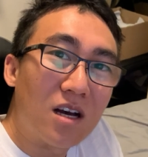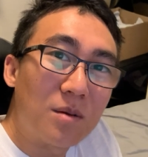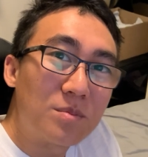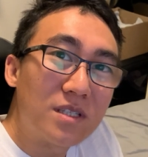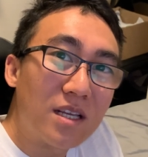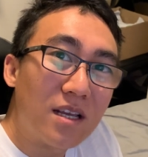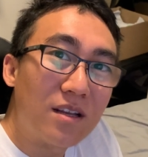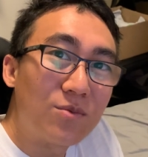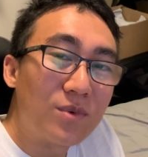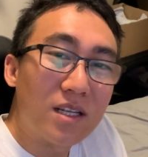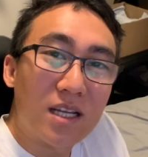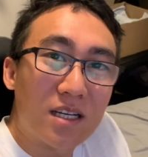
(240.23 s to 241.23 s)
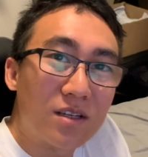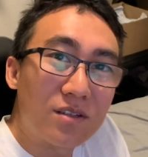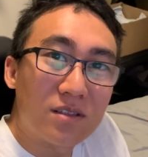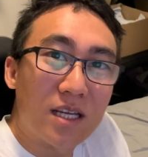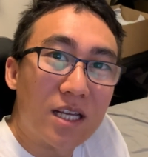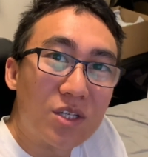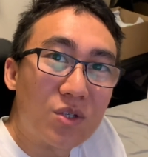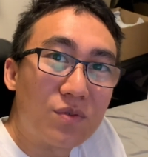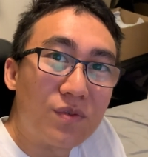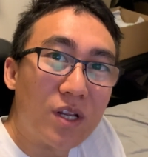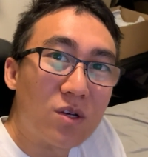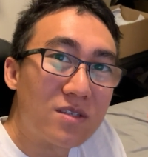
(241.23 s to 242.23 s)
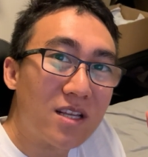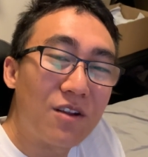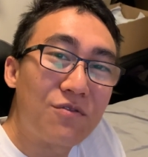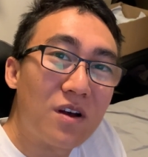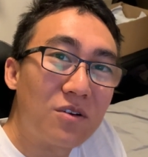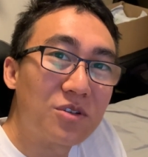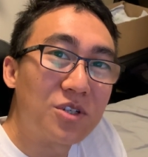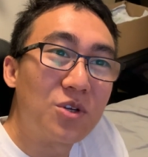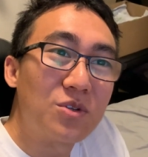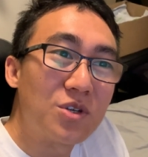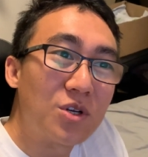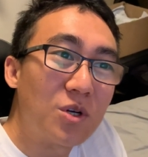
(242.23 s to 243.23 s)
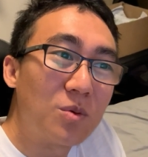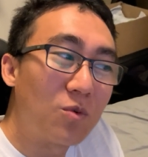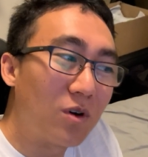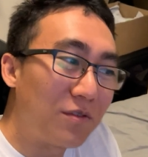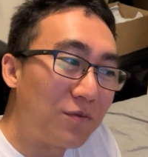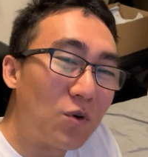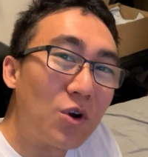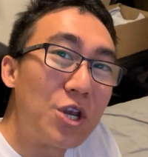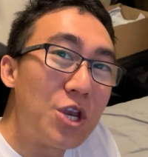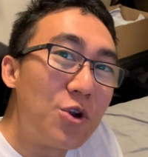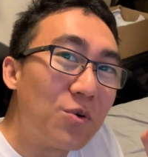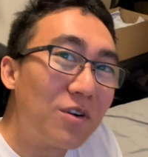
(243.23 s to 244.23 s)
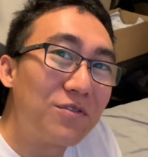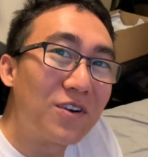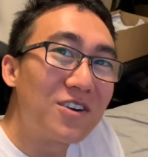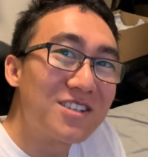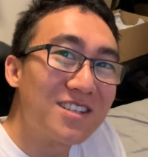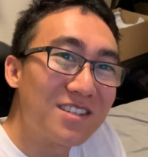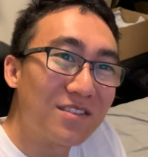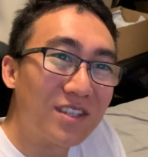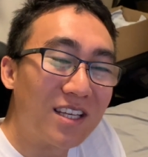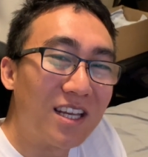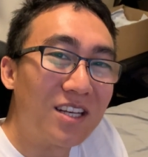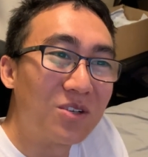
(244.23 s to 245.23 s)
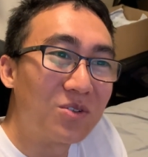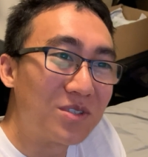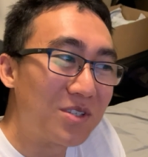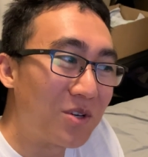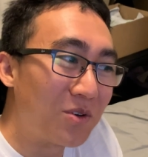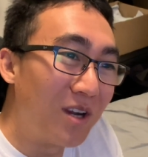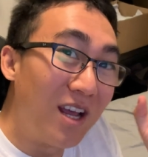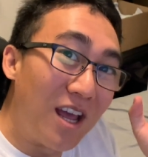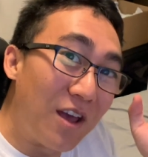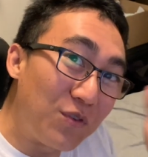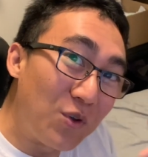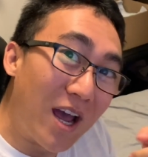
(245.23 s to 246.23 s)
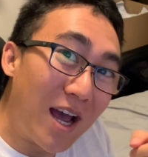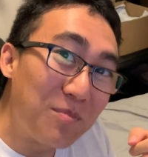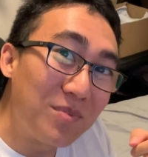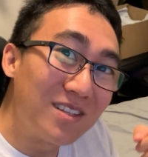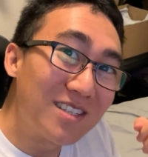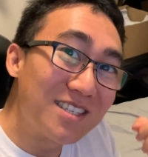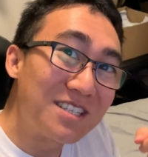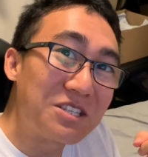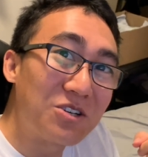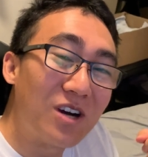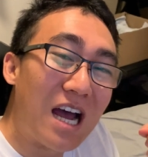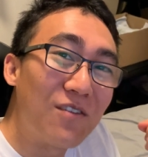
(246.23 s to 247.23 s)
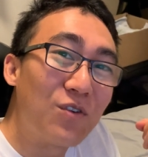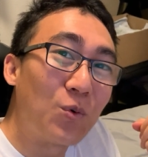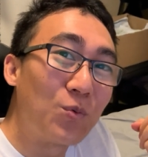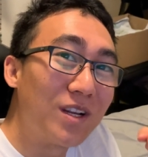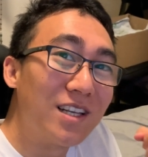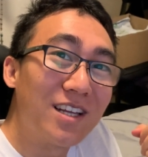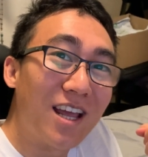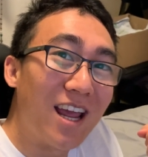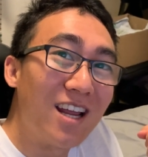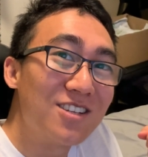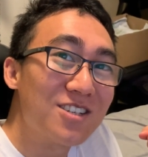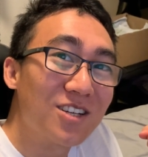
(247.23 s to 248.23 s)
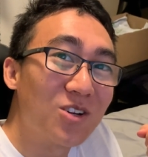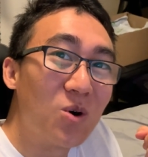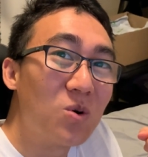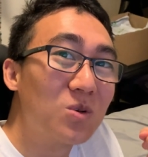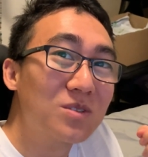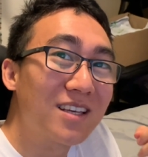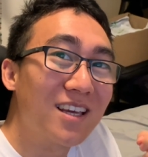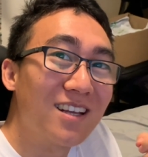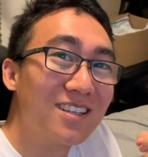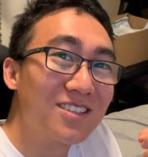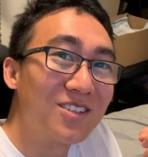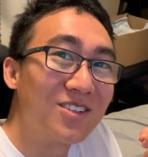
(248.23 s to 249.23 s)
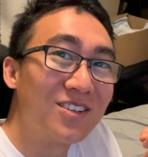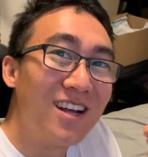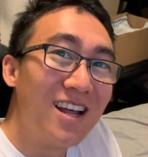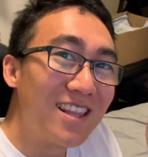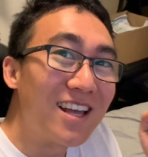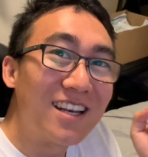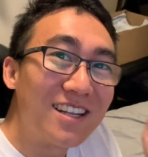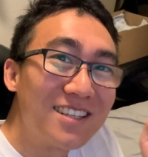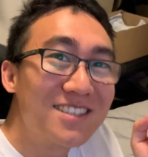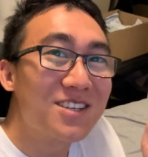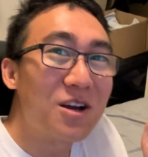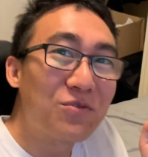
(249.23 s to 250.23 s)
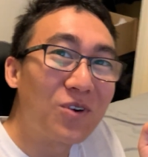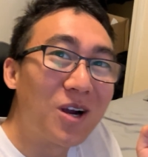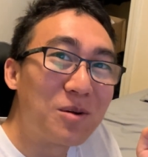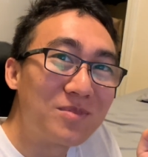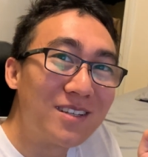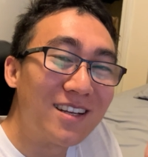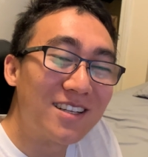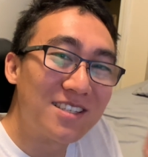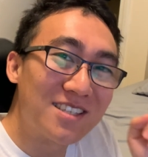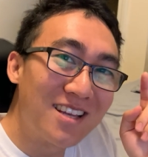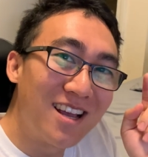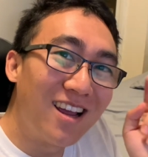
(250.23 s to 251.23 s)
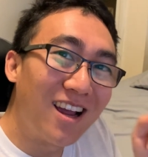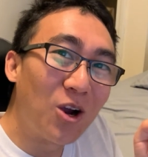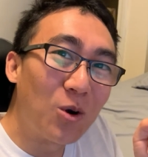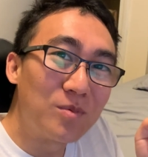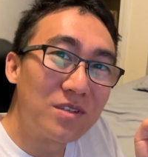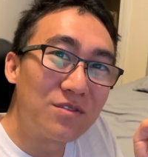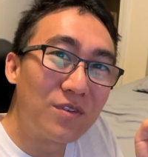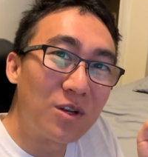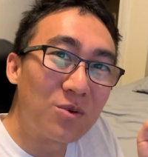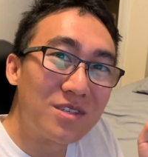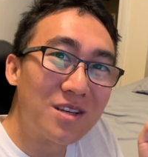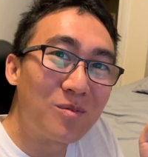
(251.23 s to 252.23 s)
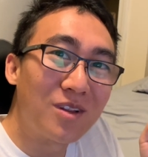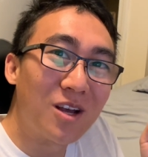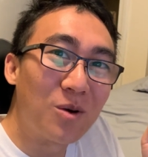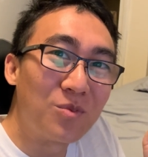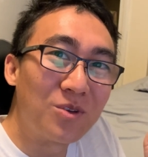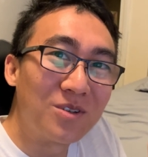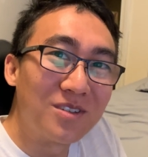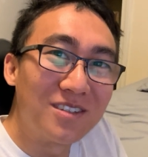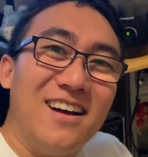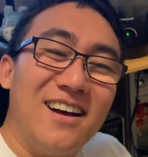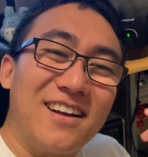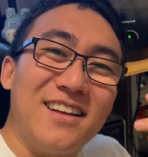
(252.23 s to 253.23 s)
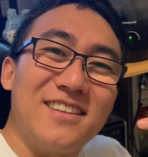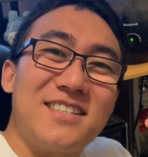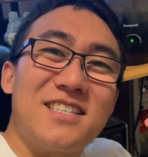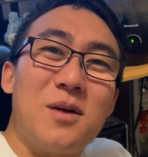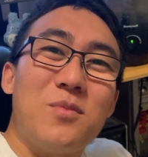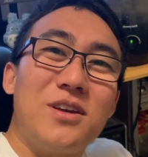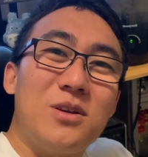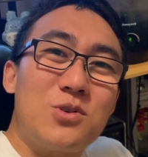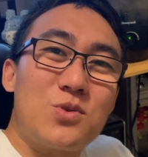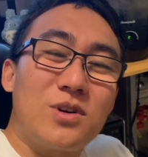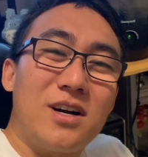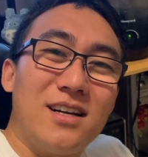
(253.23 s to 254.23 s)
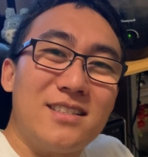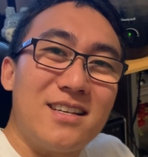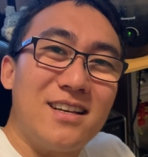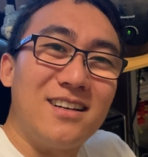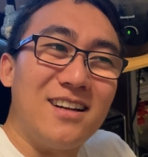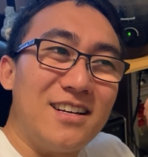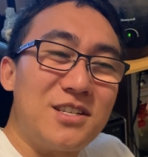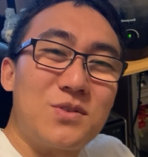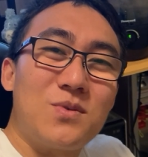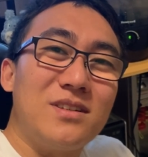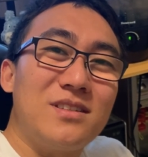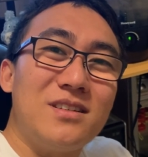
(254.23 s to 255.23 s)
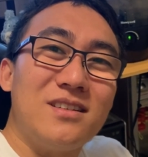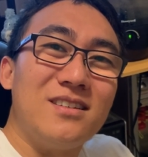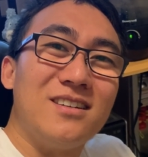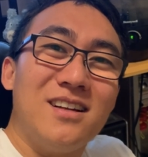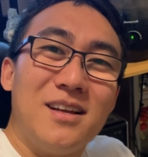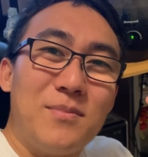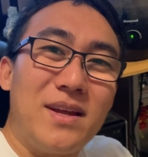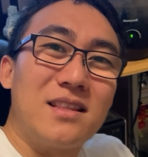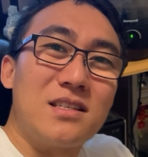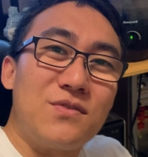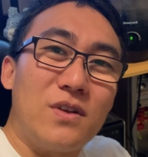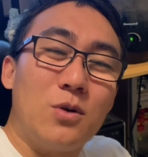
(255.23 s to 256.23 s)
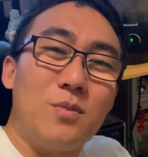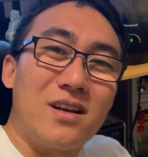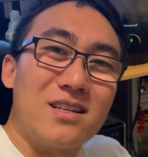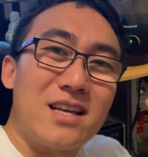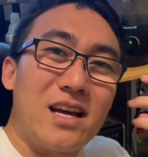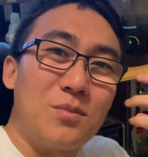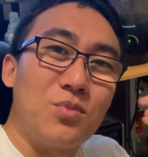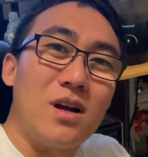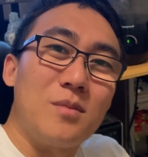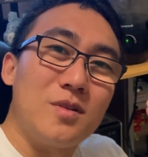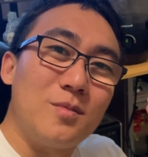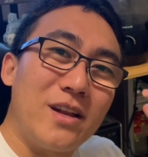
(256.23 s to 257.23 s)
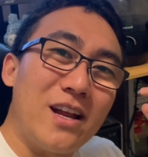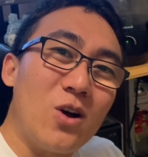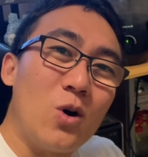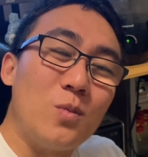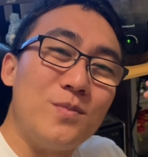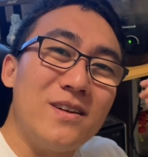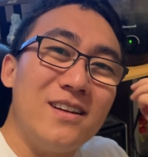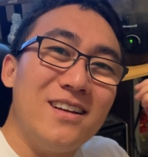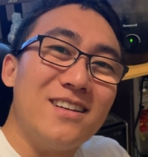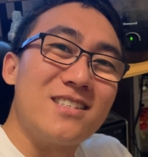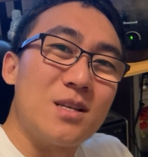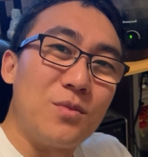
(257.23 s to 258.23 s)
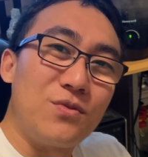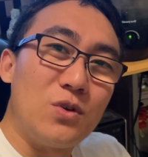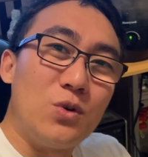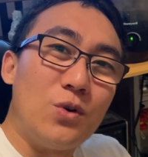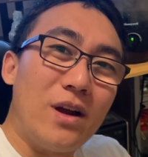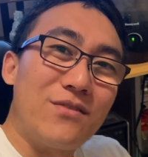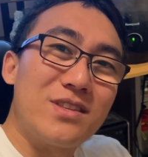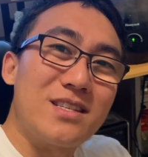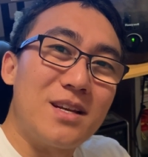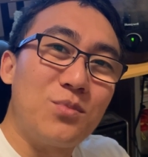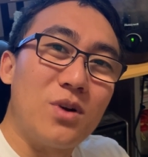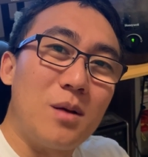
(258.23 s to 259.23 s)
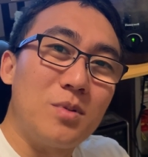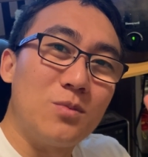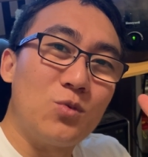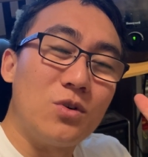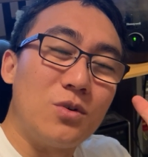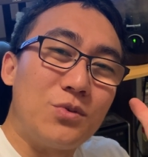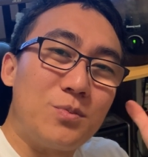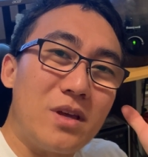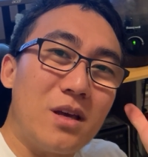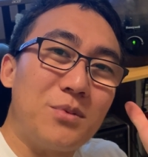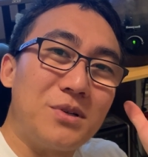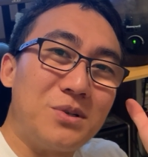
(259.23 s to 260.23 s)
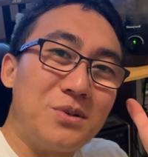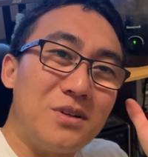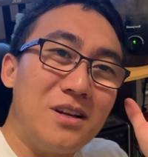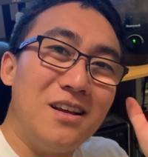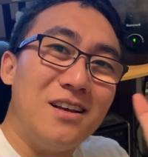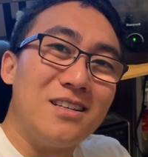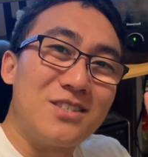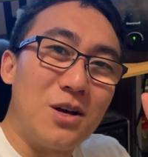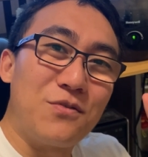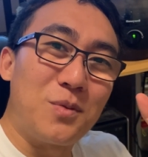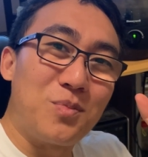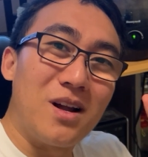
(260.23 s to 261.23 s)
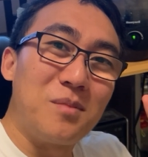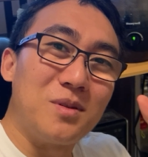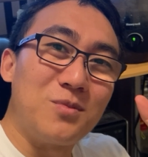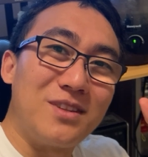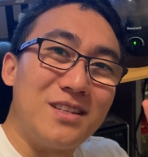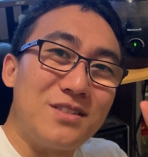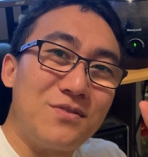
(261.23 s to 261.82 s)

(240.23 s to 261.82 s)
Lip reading: update related Kindle videos that I found on YouTube were for newer versions of the Kindle. So if you happen to still have a really ancient old Kindle that needs software updates, I hope this video was able to help you. Again, that's not my usual content. I just want to make this video because I had a problem, and I hope some of you who have the same problem will be able to solve your problem with this